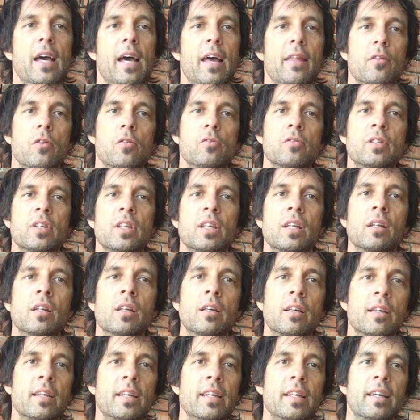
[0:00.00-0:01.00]
And those
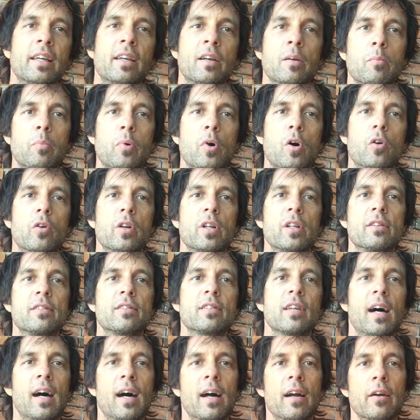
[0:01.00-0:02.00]
key
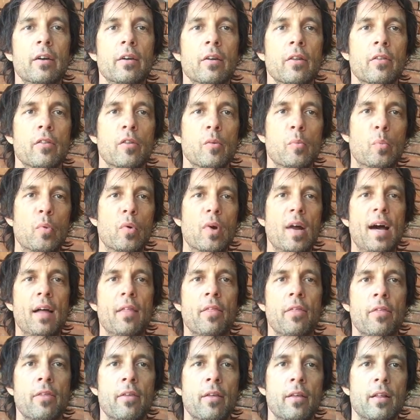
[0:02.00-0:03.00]
components are the
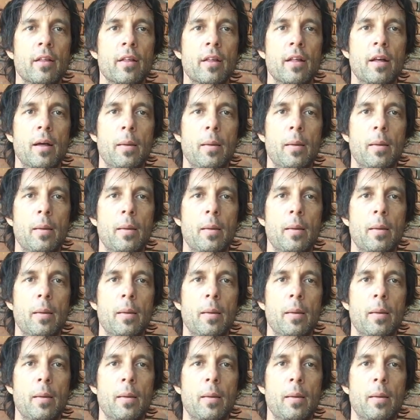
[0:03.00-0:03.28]
breath,